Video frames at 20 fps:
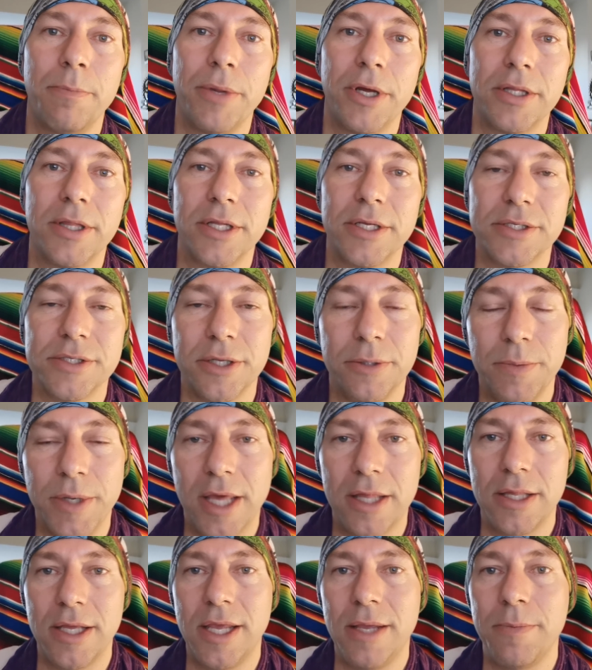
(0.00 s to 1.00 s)
but there's so
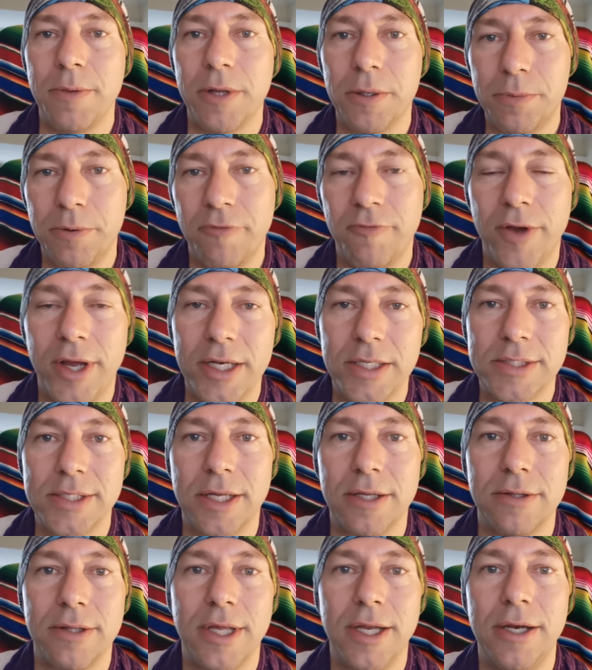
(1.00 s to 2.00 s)
many other email providers
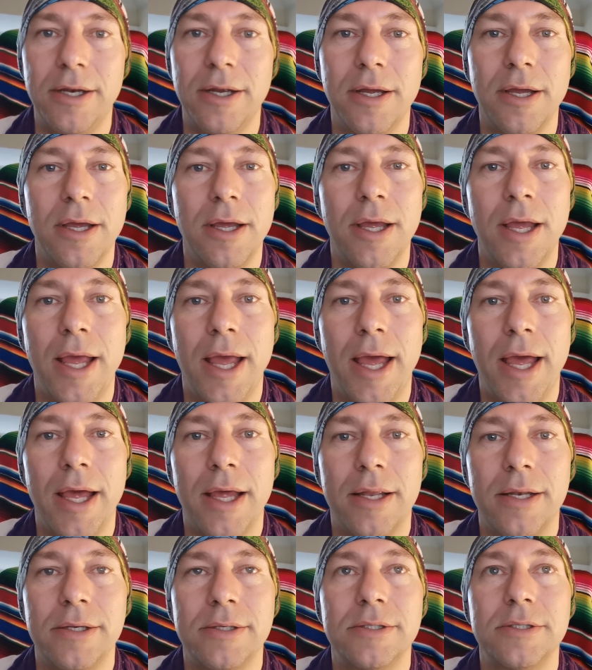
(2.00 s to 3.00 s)
out there.
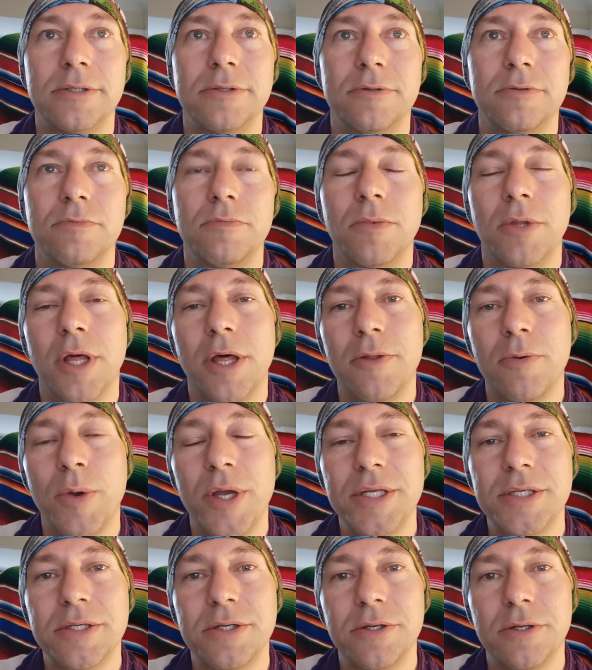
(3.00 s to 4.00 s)
And the other
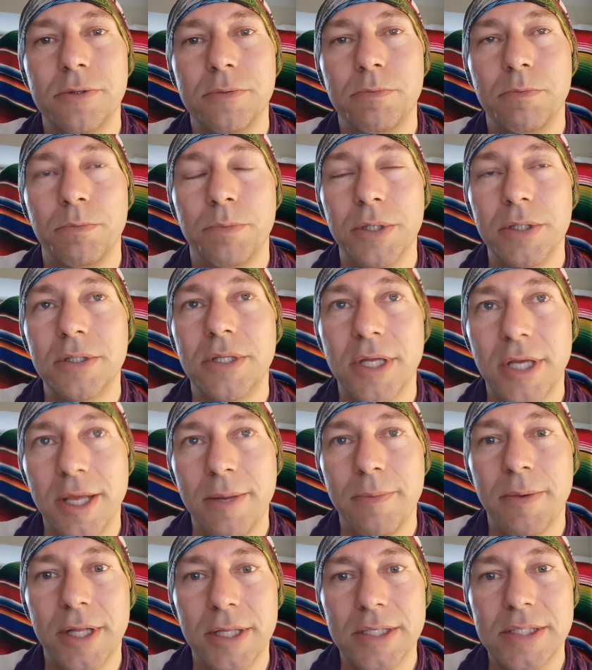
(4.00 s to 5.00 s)
ways to build the
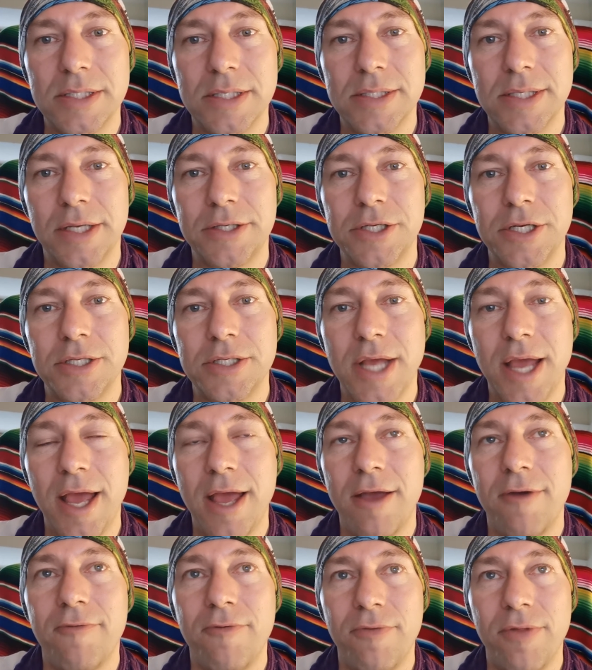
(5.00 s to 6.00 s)
email list is actually to
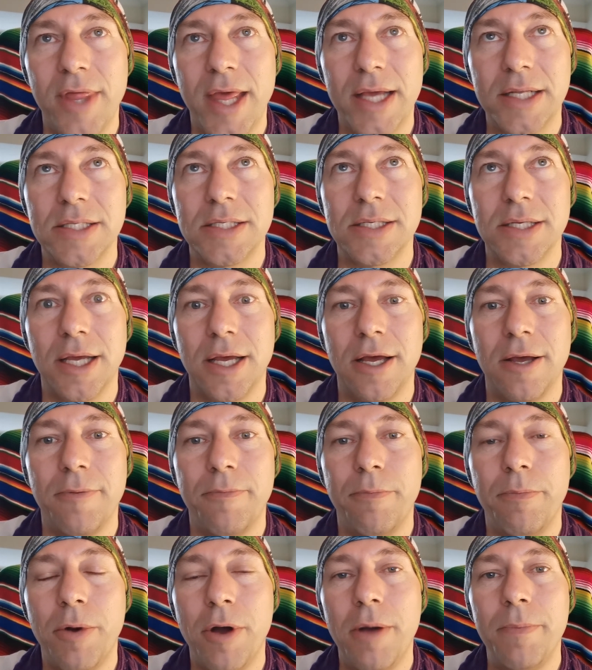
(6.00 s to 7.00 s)
have that
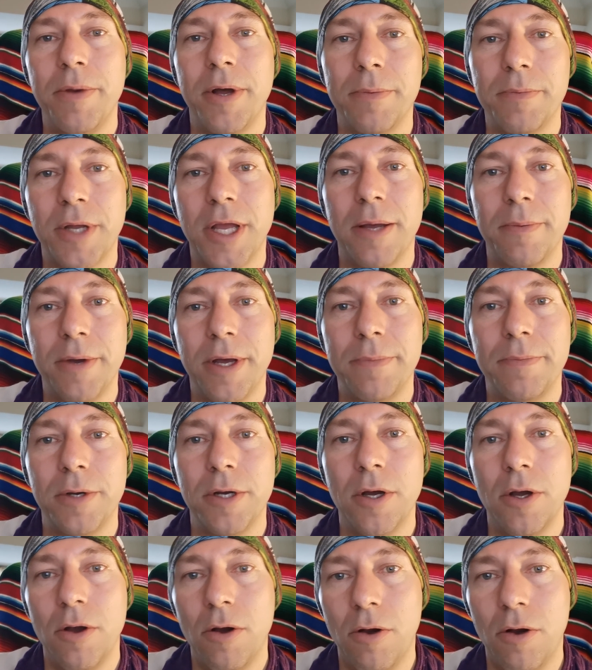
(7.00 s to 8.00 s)
pop-up come up
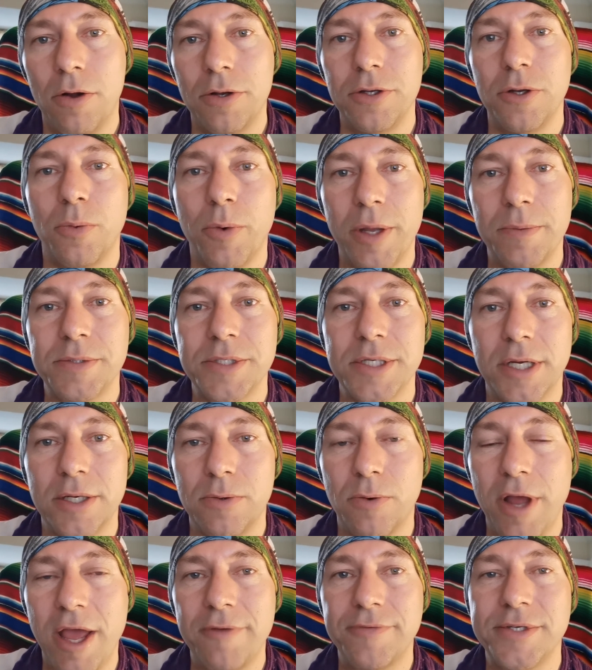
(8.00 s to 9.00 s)
on your
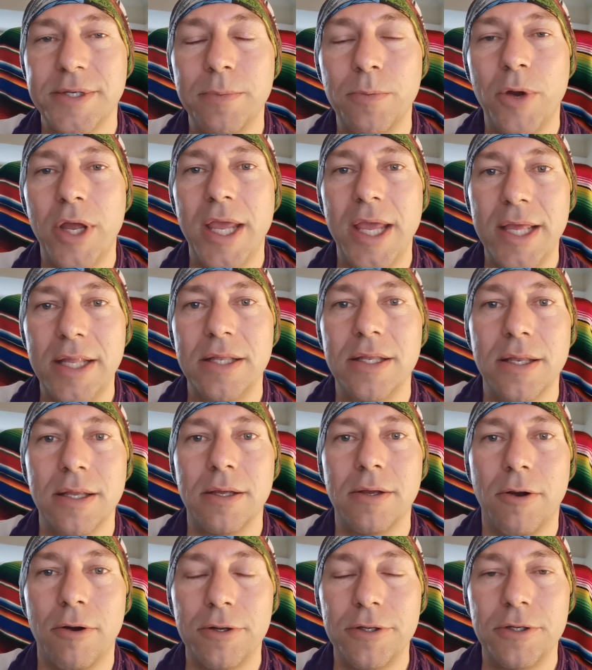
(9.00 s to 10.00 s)
website or have somewhere
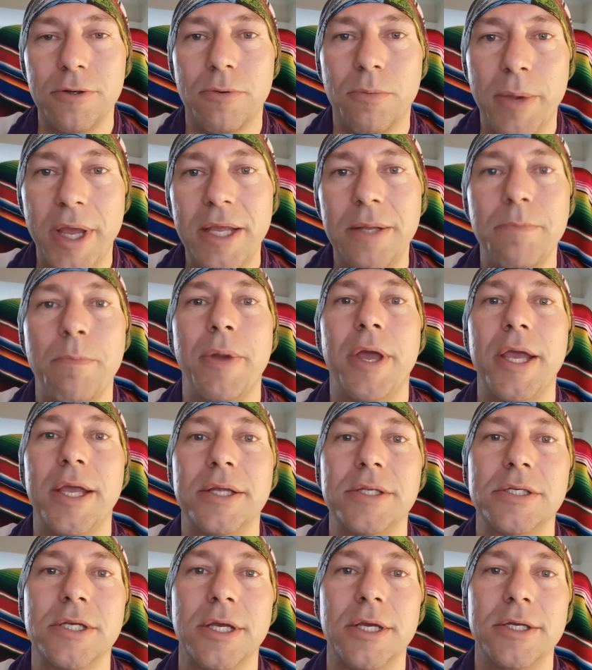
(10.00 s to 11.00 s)
in on your main
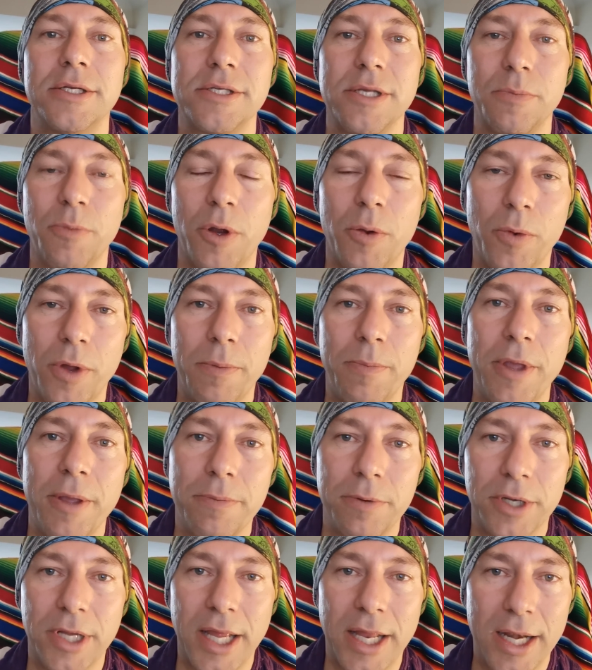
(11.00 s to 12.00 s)
page, somewhere where
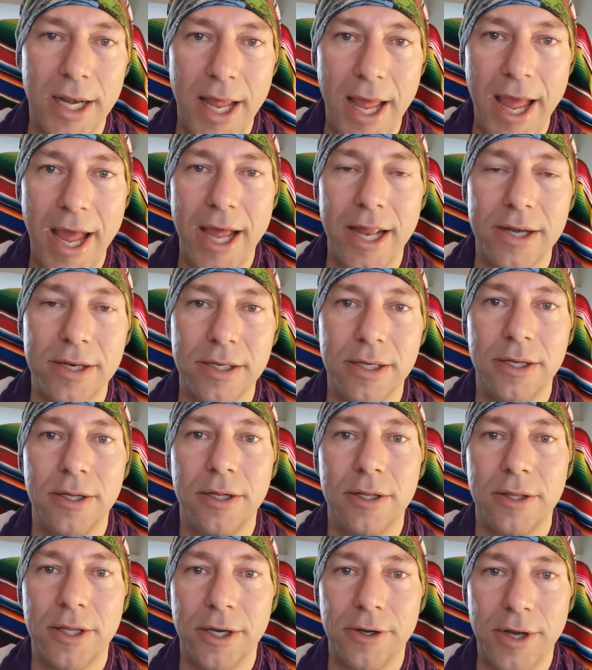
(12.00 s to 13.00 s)
people can add
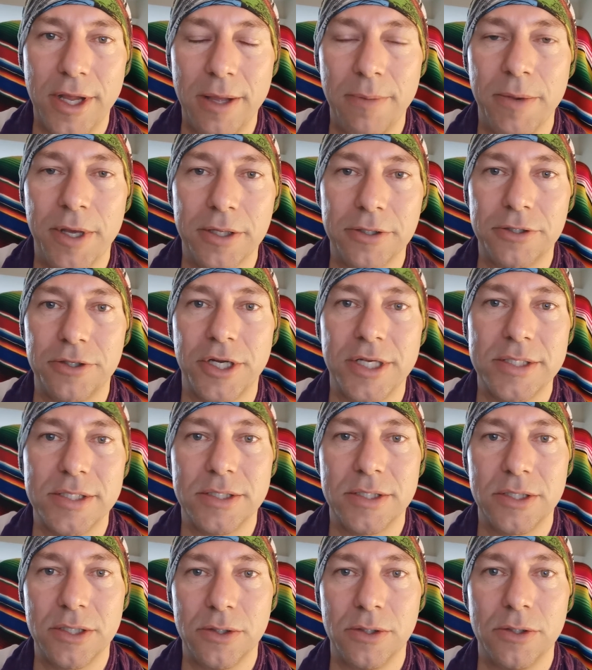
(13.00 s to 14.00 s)
their email
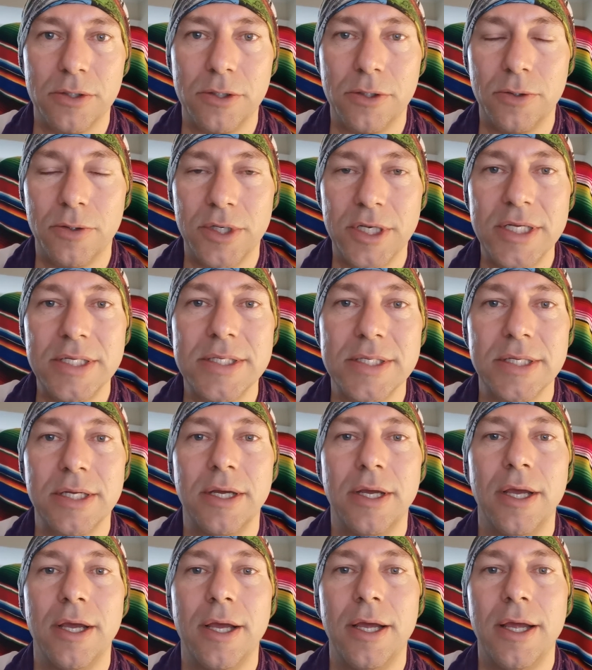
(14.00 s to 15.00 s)
address to your list
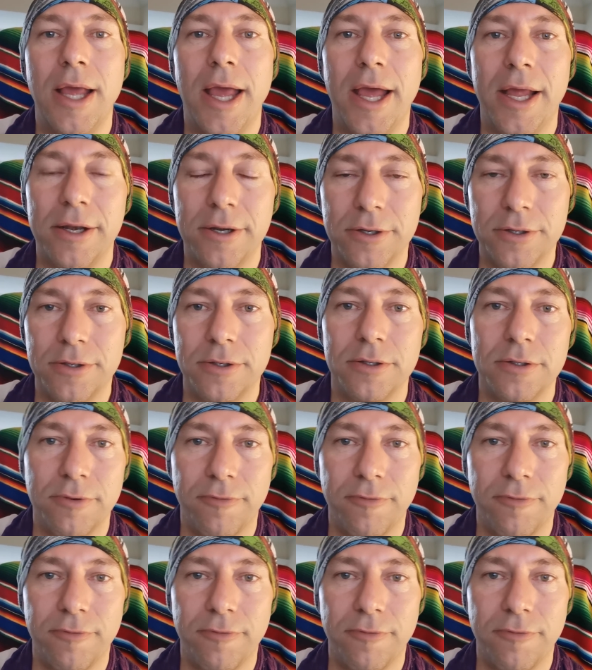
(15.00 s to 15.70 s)
and